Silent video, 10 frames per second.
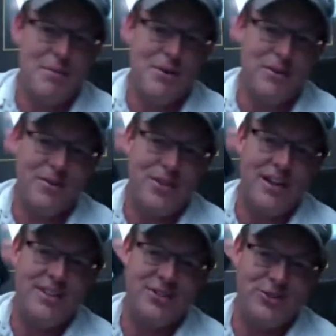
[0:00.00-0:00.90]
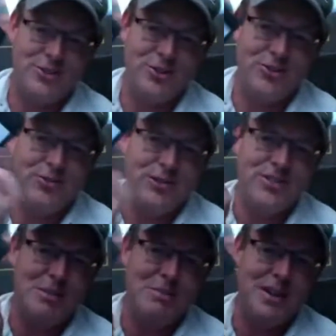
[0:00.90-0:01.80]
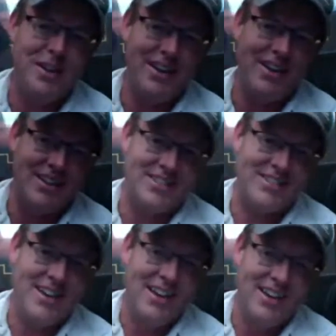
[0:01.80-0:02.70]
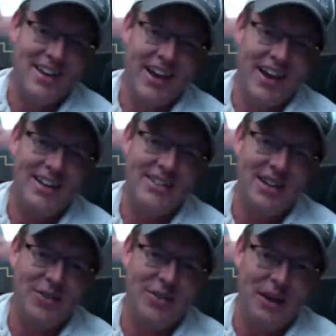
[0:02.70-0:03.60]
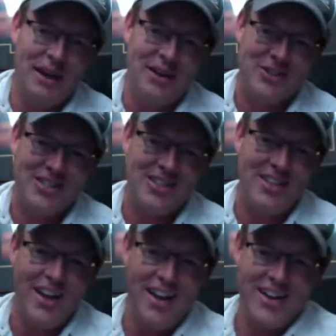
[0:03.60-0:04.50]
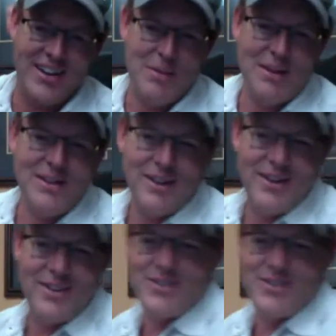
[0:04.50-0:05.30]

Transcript: things you'll do for somebody, and it's 97 pages thick, and let me tell you some